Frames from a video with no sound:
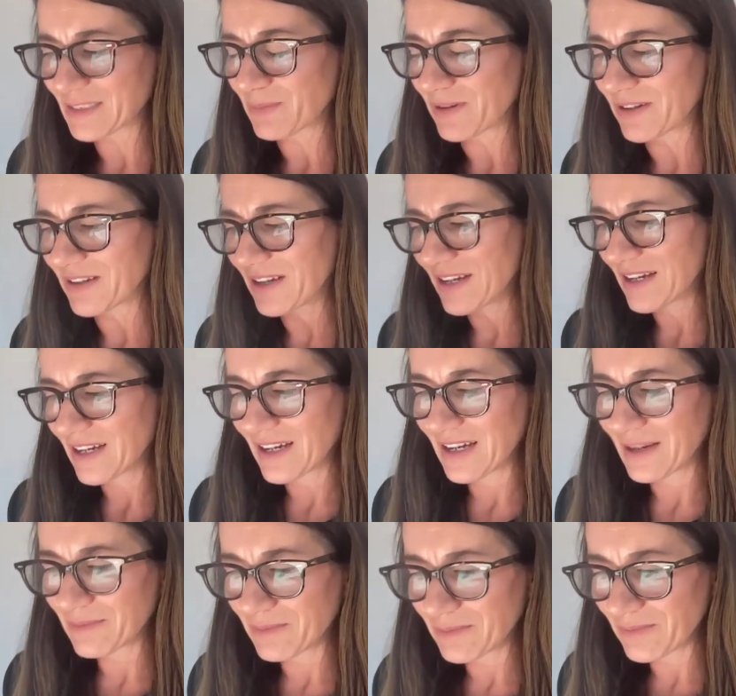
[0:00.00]
But
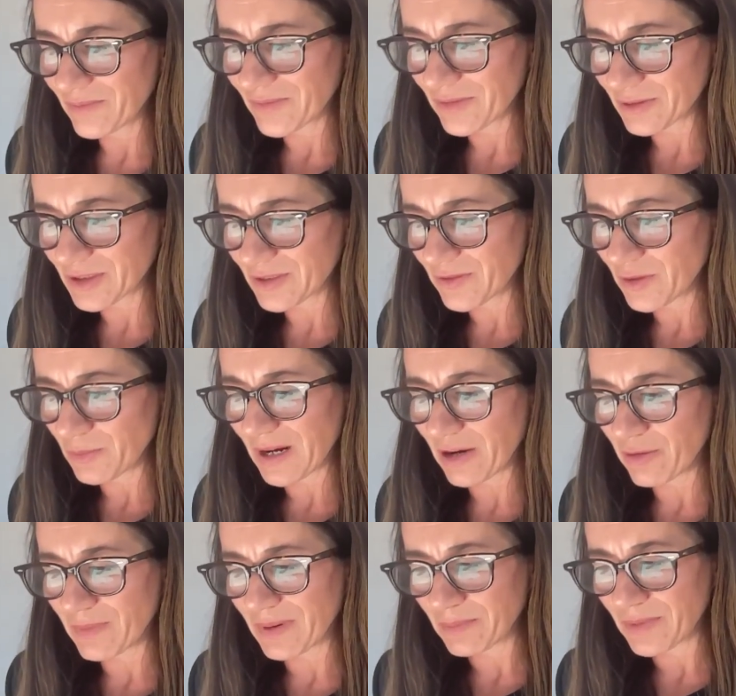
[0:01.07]
those of you might
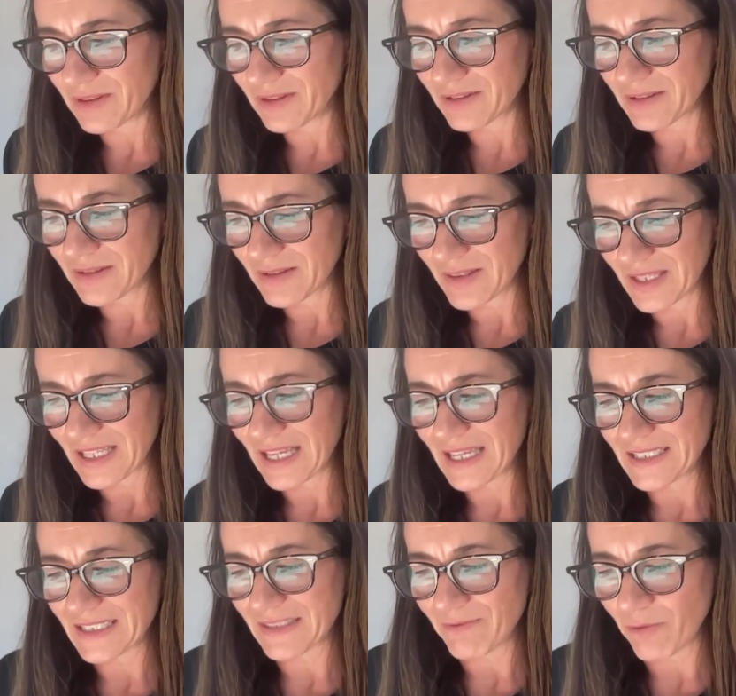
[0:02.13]
remember the
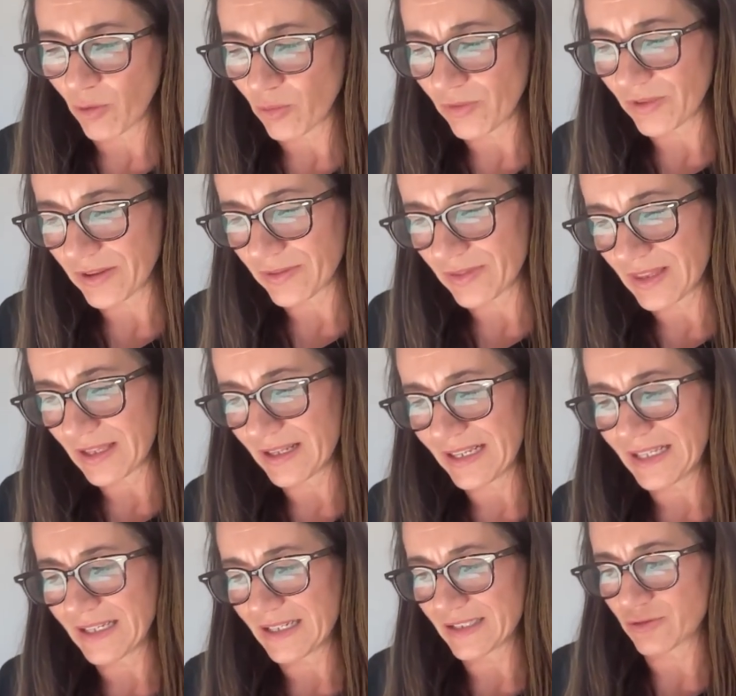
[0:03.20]
case involving the
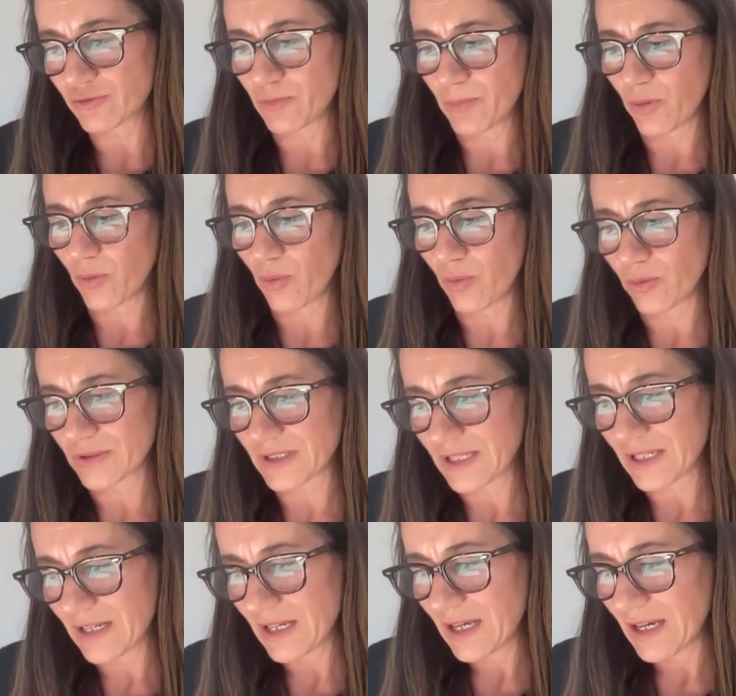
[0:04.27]
leaked report
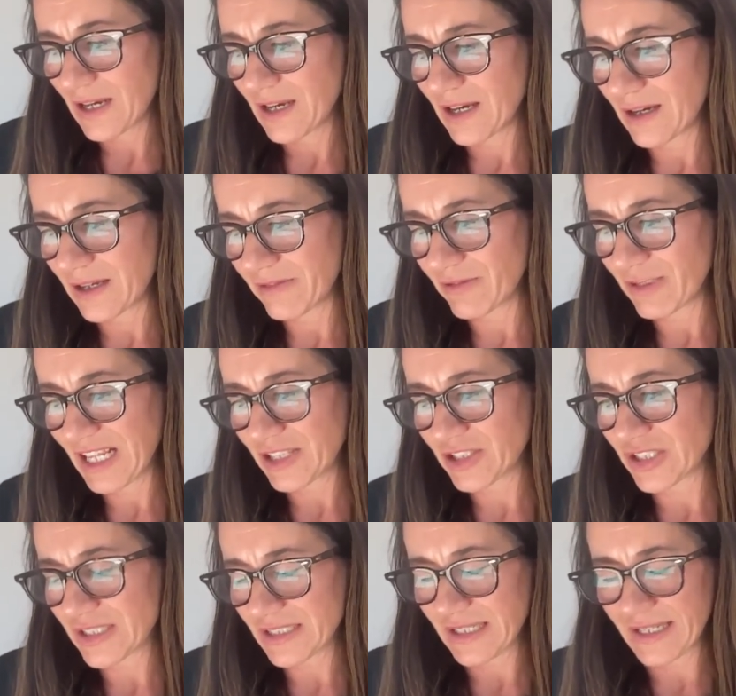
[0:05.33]
in relation
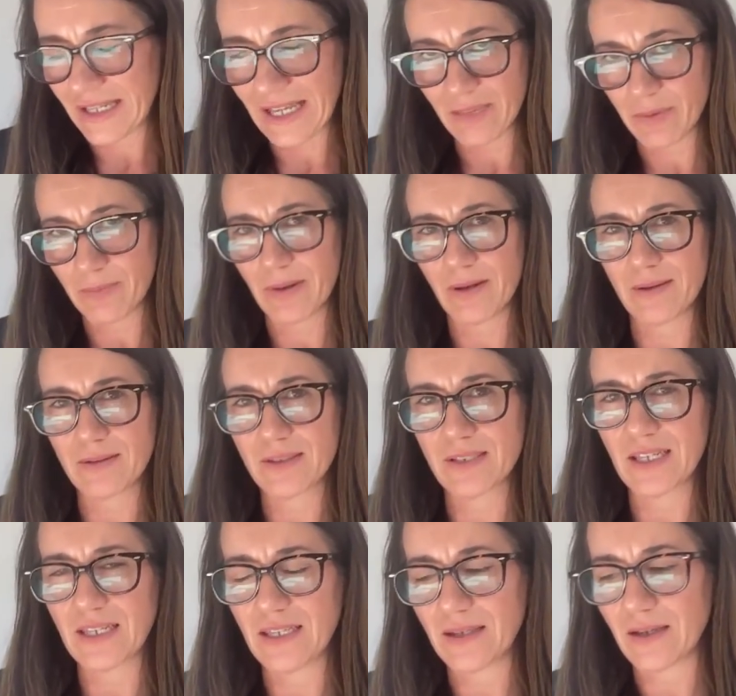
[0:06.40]
to the Labour
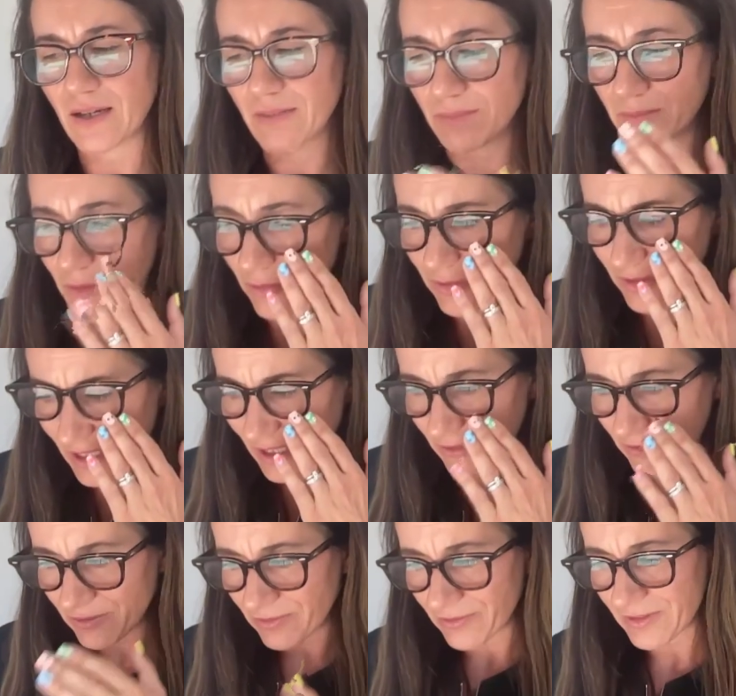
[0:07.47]
Party on the eve
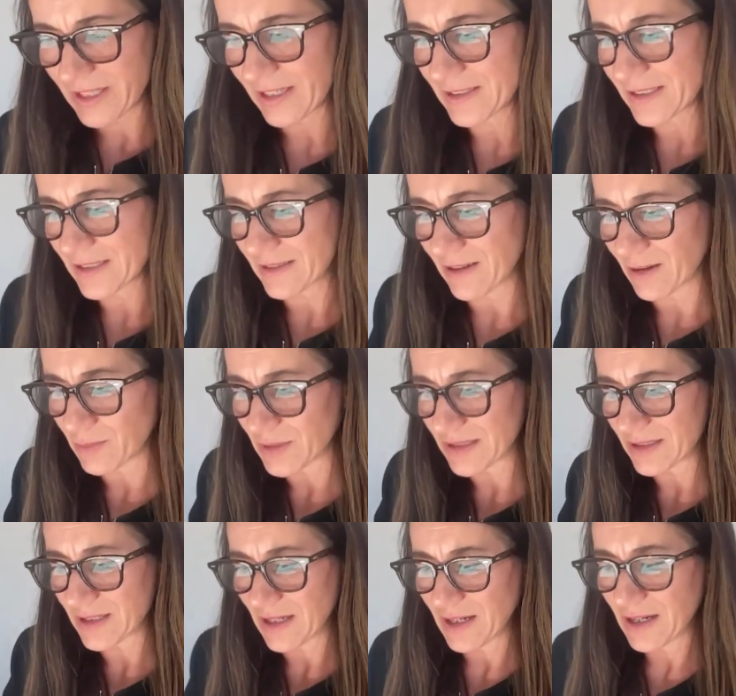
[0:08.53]
of Keir
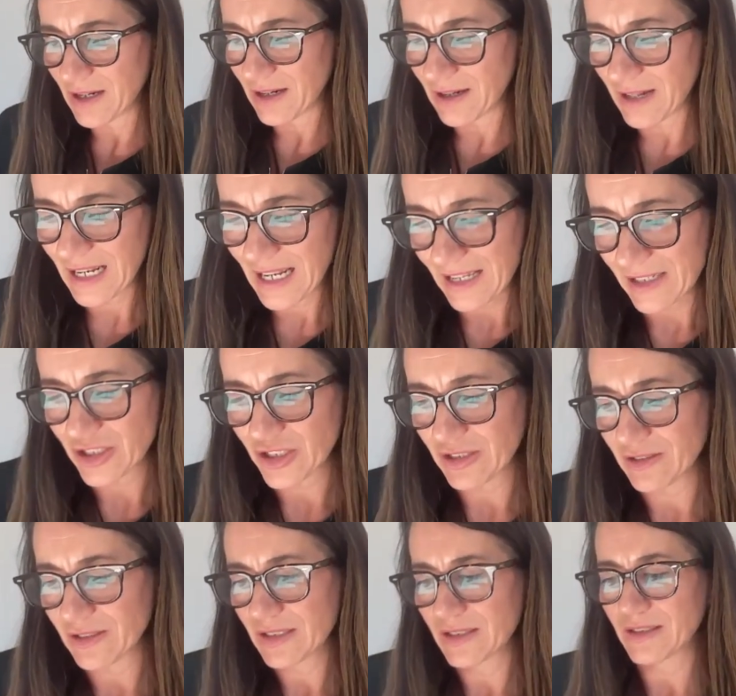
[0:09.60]
Starmer's
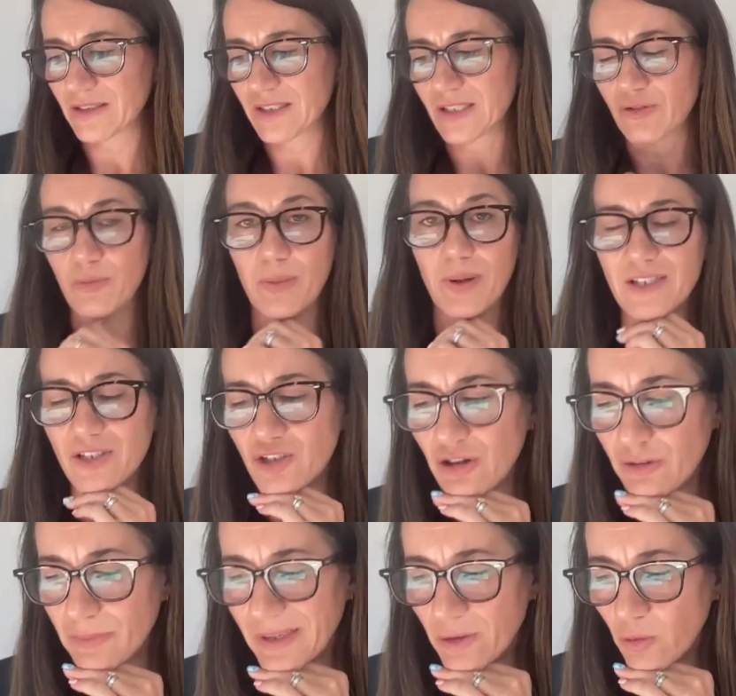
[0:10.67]
election to replace
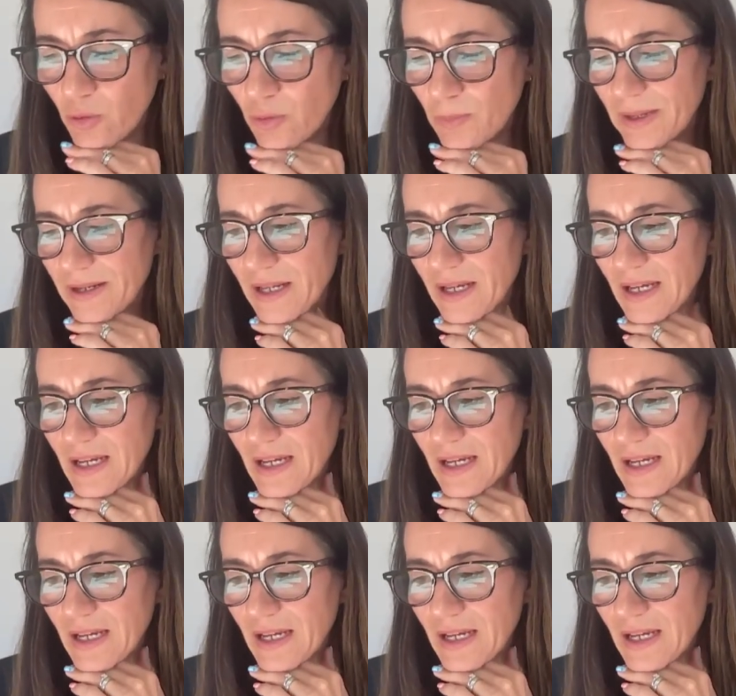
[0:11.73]
Jeremy Corbyn.